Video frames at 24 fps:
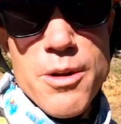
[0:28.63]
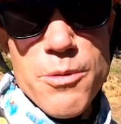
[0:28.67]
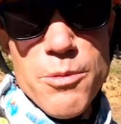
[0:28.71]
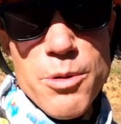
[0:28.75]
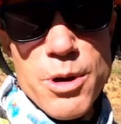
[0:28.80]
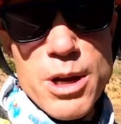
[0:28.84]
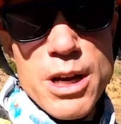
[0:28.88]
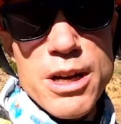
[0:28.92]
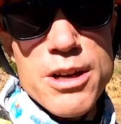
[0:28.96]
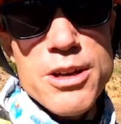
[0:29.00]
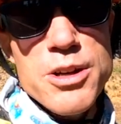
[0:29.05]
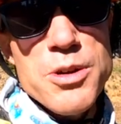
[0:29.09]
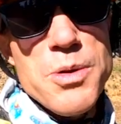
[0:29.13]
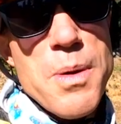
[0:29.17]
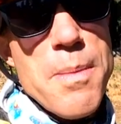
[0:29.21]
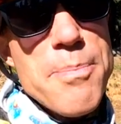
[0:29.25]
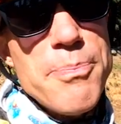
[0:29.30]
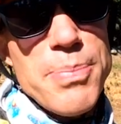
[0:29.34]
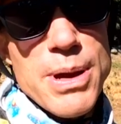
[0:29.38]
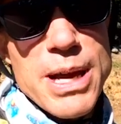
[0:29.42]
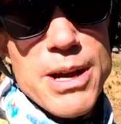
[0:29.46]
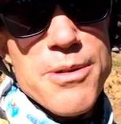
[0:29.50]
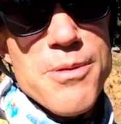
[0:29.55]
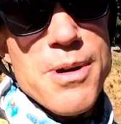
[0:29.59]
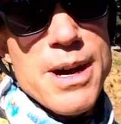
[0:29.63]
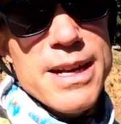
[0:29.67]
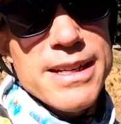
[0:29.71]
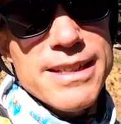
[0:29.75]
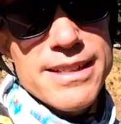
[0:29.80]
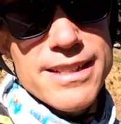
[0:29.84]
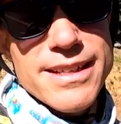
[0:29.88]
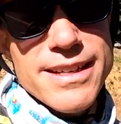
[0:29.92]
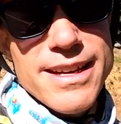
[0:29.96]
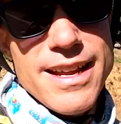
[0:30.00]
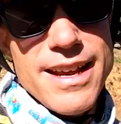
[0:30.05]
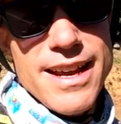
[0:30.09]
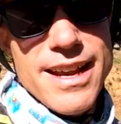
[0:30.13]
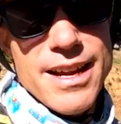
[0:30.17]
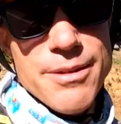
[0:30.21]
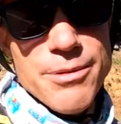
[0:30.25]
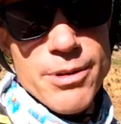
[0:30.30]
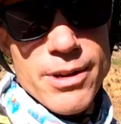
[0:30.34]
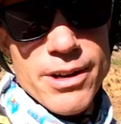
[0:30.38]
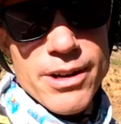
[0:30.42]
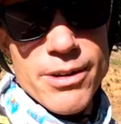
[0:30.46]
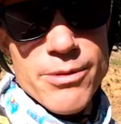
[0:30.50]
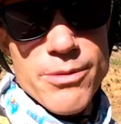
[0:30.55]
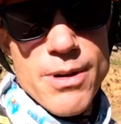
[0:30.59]
We're gonna do a big one today.
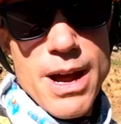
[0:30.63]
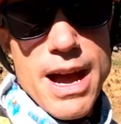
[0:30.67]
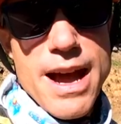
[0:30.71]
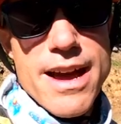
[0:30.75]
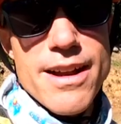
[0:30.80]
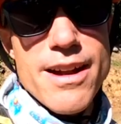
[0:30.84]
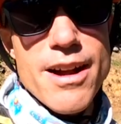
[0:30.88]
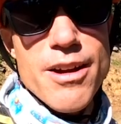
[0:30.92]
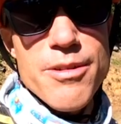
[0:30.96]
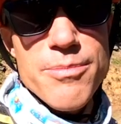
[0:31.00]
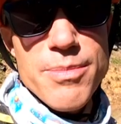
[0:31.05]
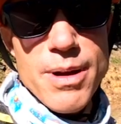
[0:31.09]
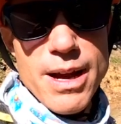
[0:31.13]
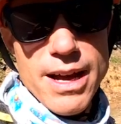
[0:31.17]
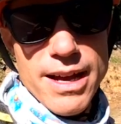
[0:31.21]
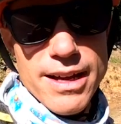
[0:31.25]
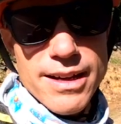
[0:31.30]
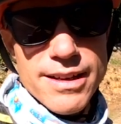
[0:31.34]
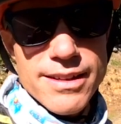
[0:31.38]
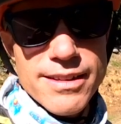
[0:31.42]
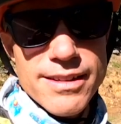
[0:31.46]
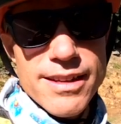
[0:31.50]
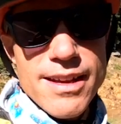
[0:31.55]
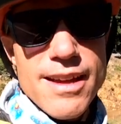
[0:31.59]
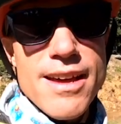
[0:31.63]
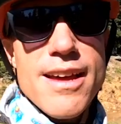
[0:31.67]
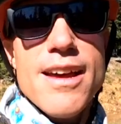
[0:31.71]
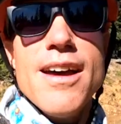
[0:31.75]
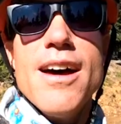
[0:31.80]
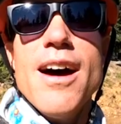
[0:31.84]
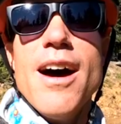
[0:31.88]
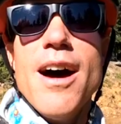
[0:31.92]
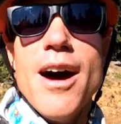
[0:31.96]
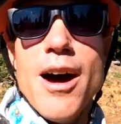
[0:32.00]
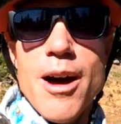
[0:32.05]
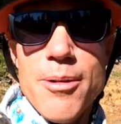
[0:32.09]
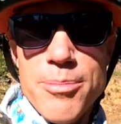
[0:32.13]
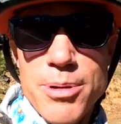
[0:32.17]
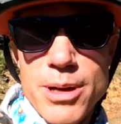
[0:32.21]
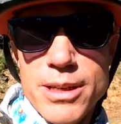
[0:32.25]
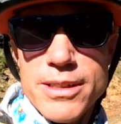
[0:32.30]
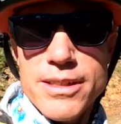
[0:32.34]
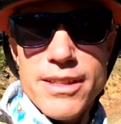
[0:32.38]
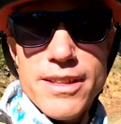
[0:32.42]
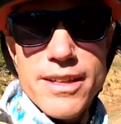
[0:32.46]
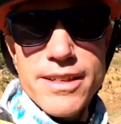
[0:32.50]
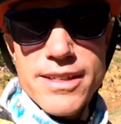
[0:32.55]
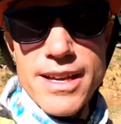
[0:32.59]
We're gonna ride our bikes up
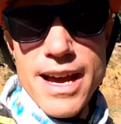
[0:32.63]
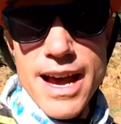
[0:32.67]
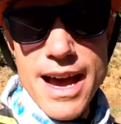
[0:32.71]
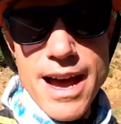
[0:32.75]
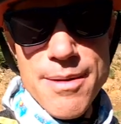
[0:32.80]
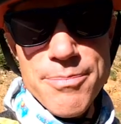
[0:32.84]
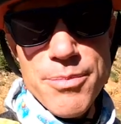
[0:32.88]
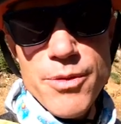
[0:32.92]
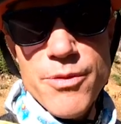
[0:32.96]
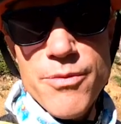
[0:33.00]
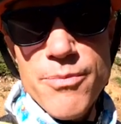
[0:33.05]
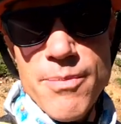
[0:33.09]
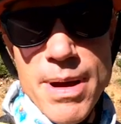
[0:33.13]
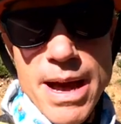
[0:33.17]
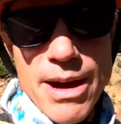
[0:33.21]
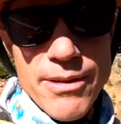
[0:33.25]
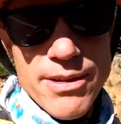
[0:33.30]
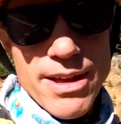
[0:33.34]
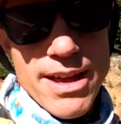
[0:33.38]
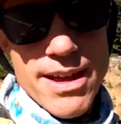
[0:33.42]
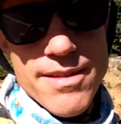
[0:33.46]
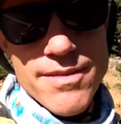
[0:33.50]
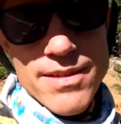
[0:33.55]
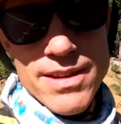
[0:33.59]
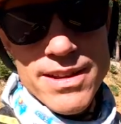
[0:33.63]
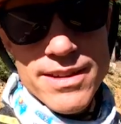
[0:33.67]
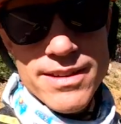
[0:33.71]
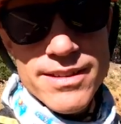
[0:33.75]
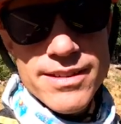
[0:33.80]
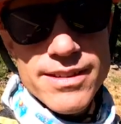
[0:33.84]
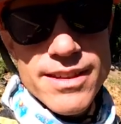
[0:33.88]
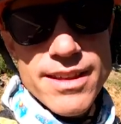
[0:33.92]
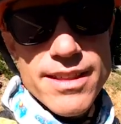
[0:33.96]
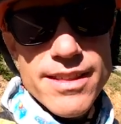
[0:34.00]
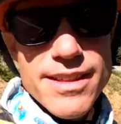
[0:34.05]
to the top of Mount Evans.